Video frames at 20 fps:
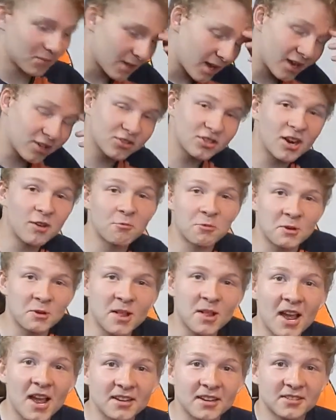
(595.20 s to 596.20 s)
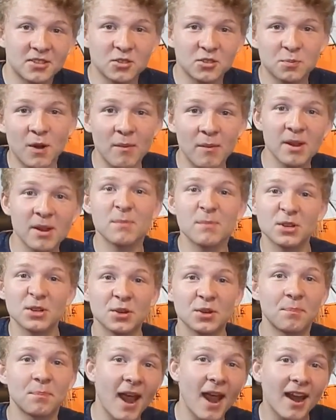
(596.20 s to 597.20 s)
I just now realized there's probably a bunch
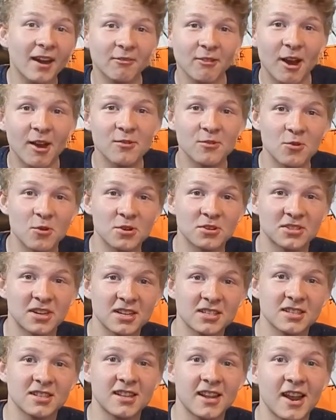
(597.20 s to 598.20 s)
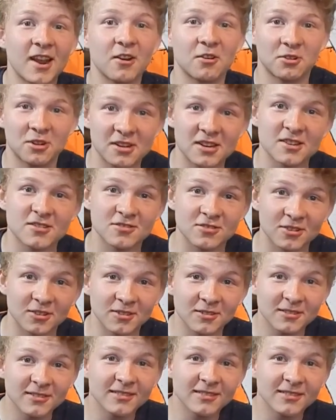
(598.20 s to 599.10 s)
of background noise because of the air conditioner.